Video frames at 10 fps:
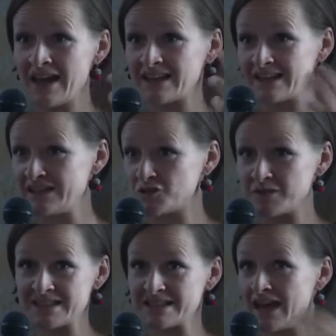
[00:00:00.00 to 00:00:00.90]
They need to be
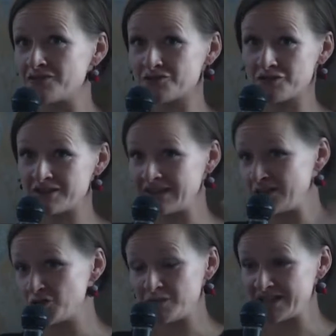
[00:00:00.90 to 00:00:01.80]
deciphered. They
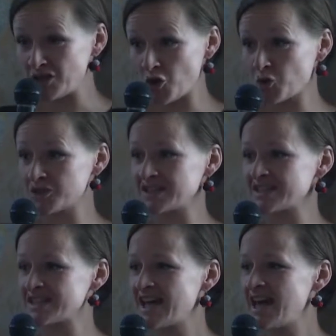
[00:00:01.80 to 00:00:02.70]
need to be
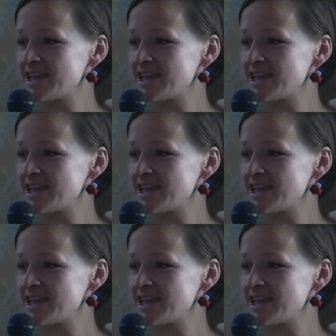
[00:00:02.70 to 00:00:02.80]
decoded.